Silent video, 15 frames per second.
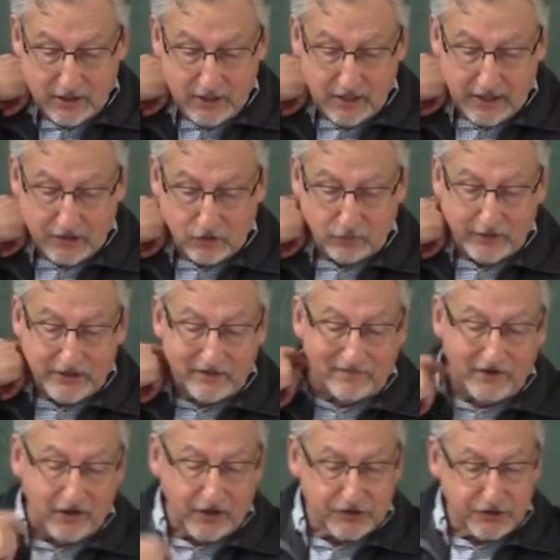and you read the
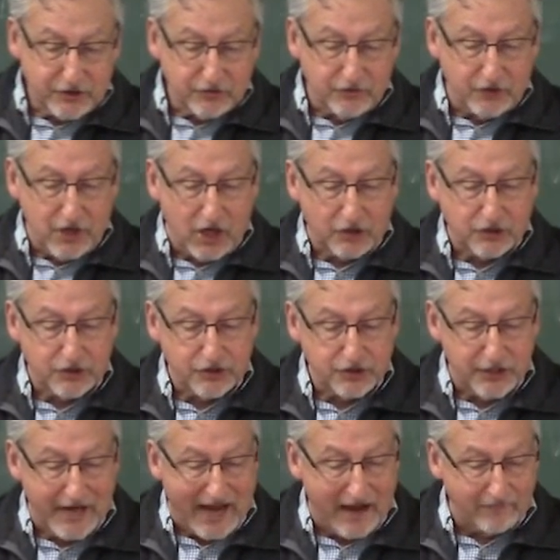various introductions
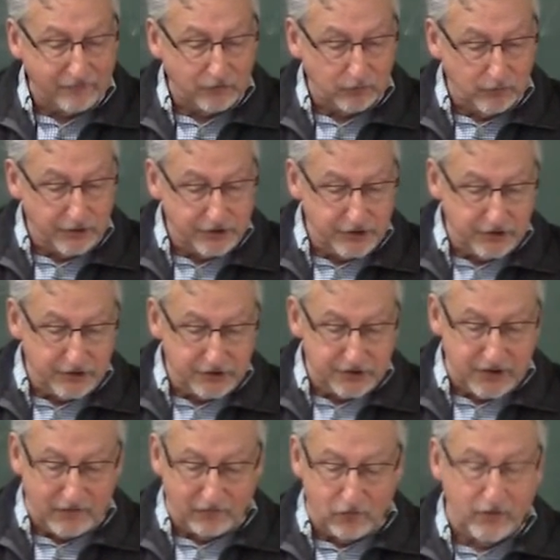and afterwards in the
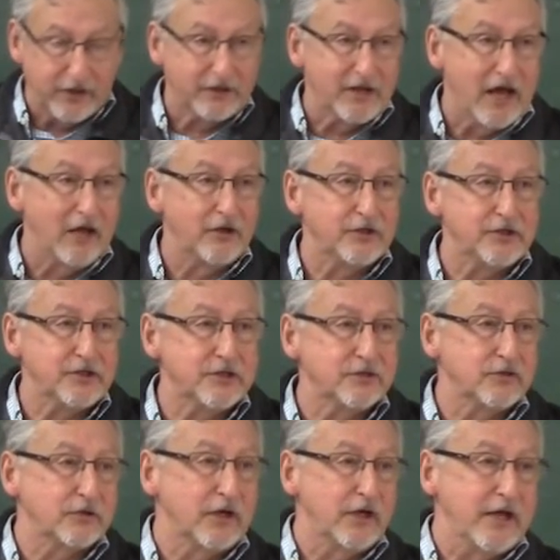several
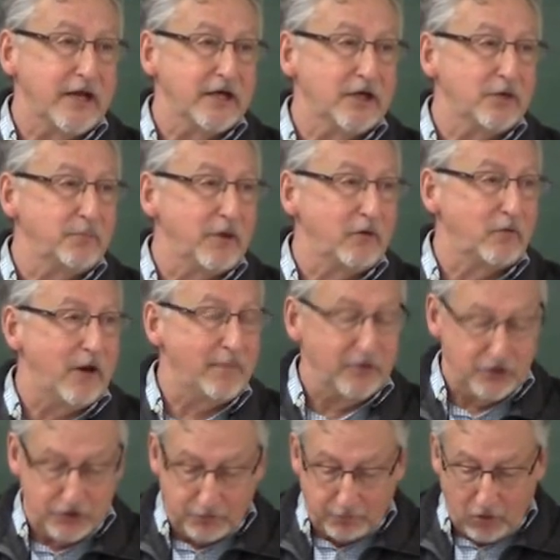anthologies uh, edited by Robert
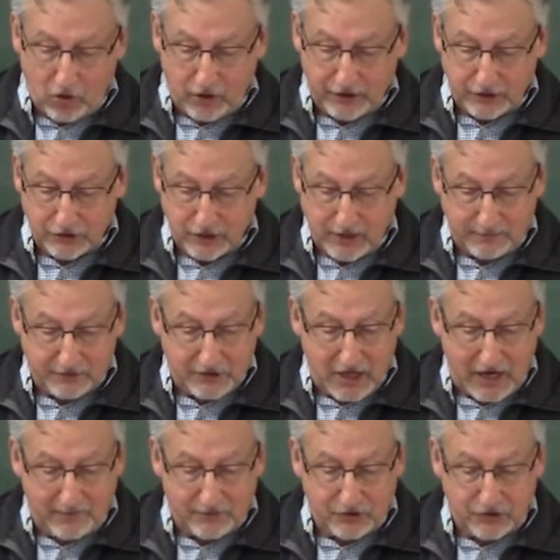Shapard and James
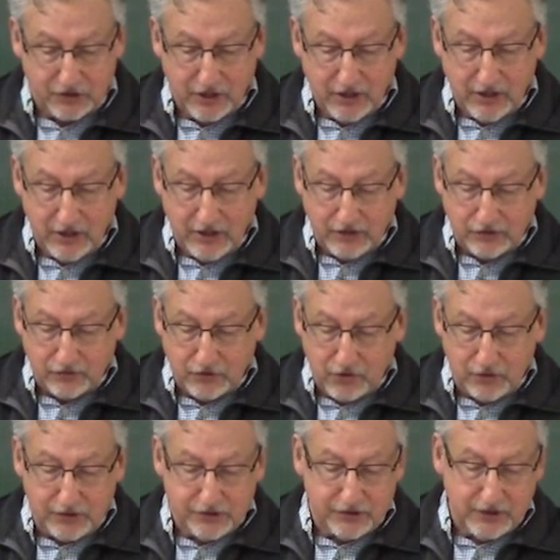Thomas, you'll
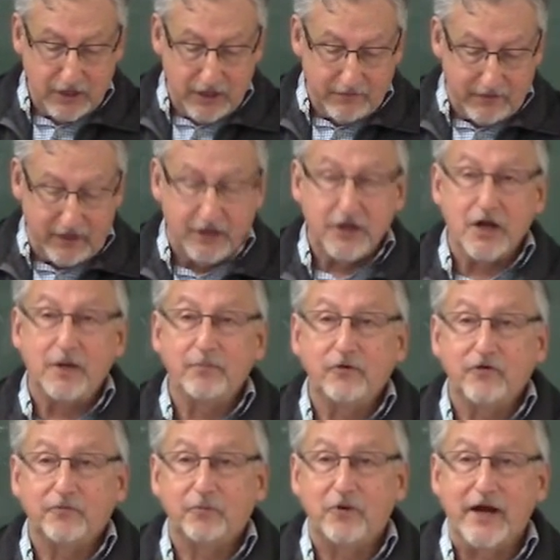notice that a
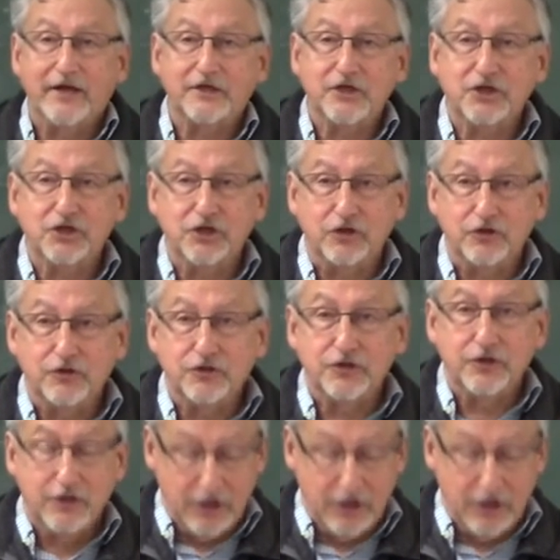number of practitioners